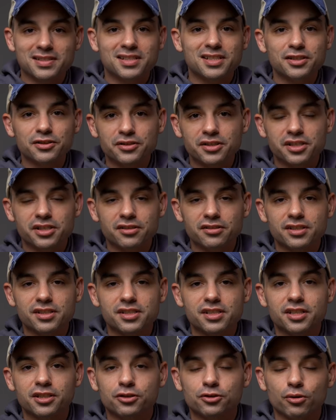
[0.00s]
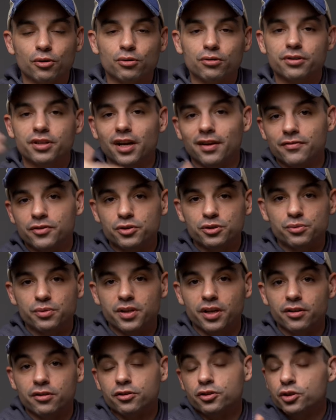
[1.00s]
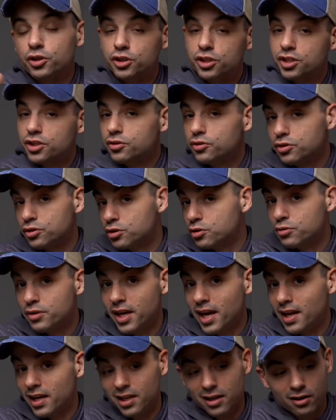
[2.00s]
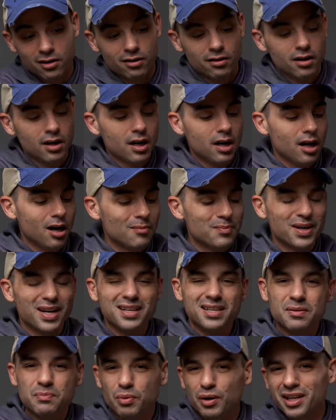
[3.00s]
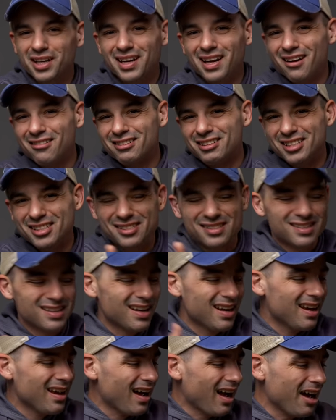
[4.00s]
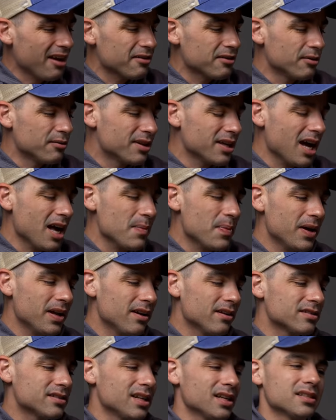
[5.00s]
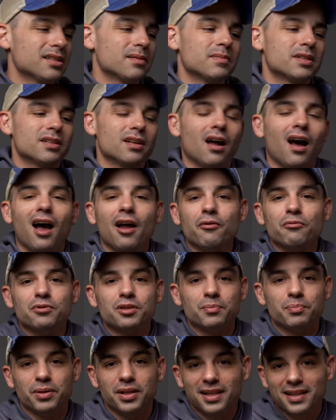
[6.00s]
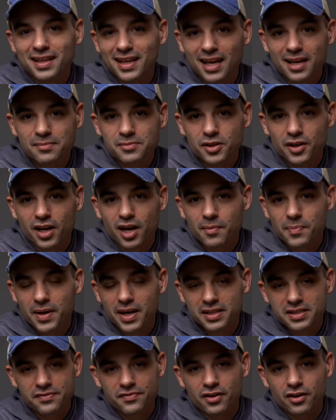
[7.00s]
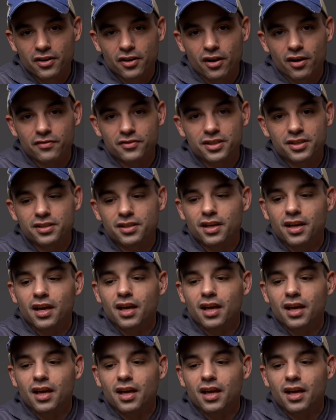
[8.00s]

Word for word: the SteelSeries controller that I've used with other. You could still do that here, um, but I didn't bring it out because I don't know, the iPad Air is not something that I don't really play games on iPads very often,